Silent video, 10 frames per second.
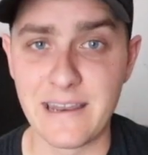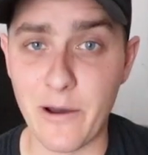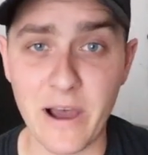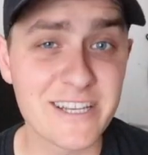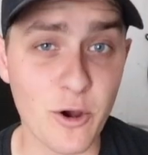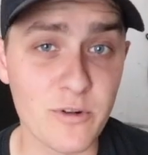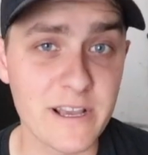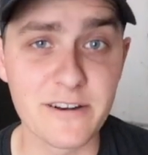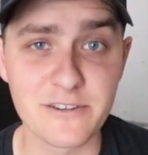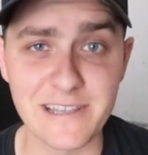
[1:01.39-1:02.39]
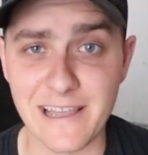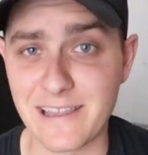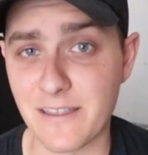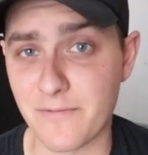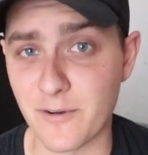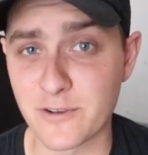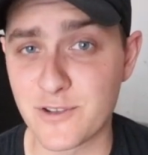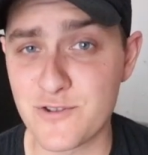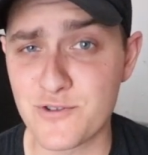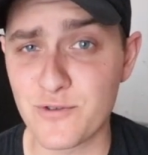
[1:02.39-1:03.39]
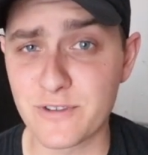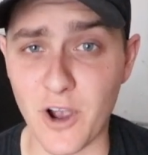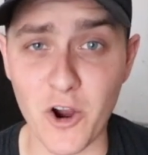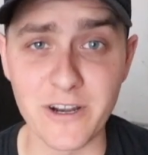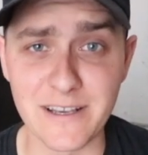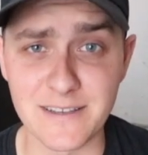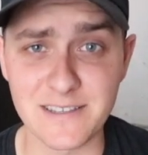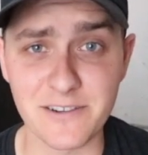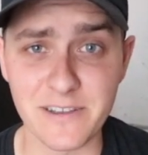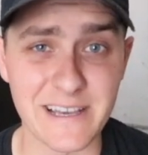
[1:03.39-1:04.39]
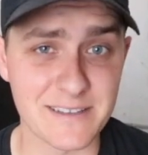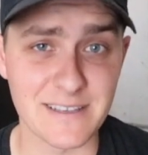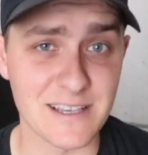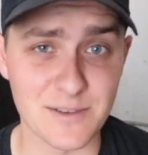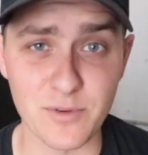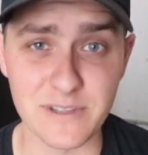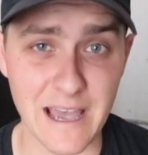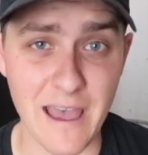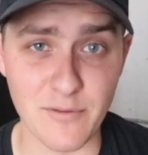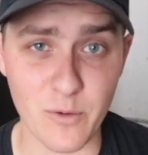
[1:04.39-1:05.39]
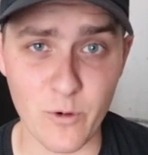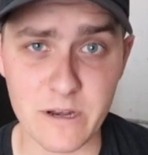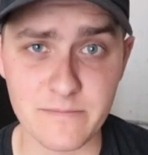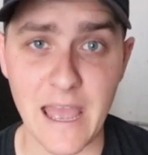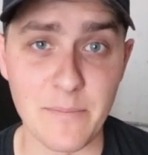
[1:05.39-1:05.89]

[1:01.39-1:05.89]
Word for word: Now I totally understand that the first two tools aren't necessarily accessible to everyone.